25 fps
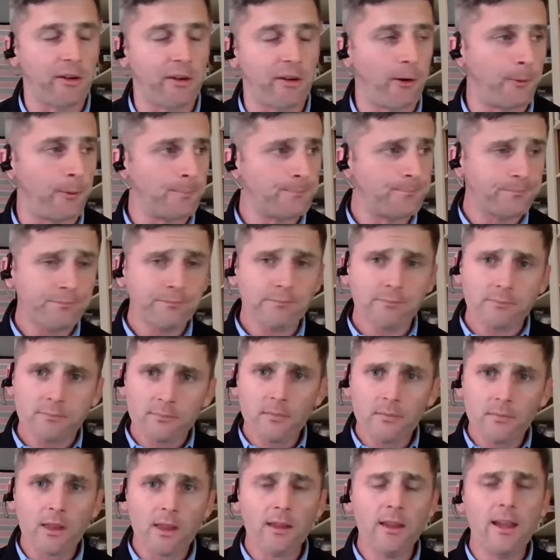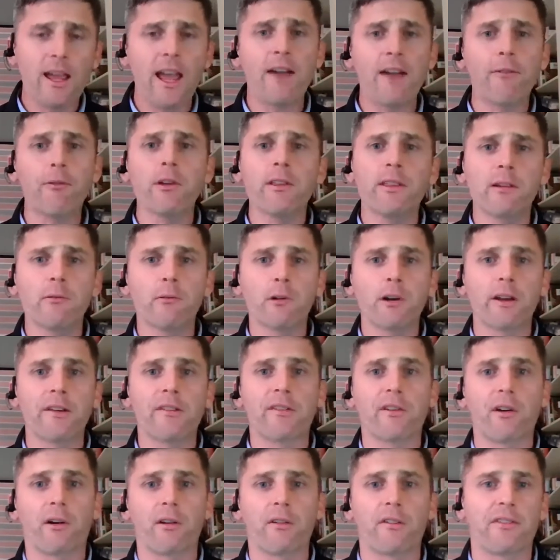So everything really
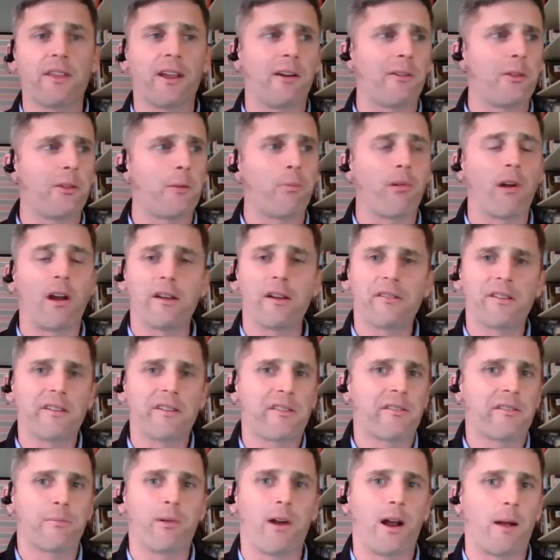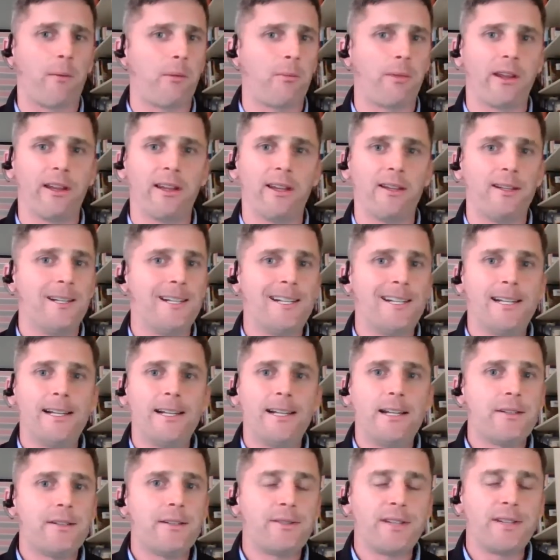starts there. The process is probably
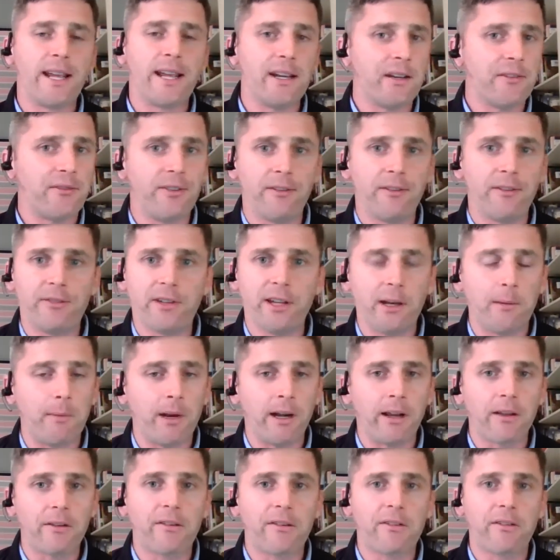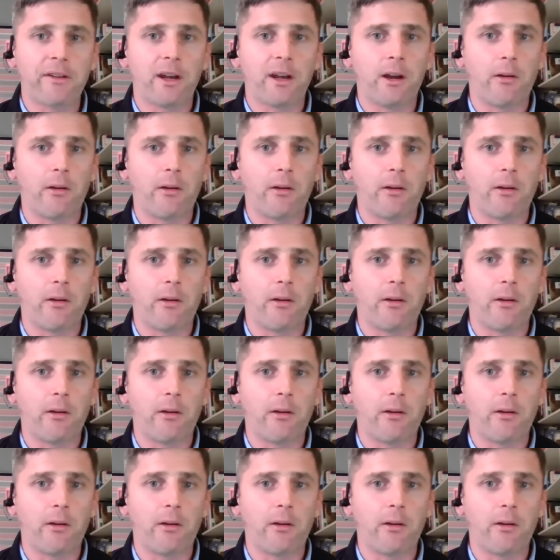10 to 15 minutes.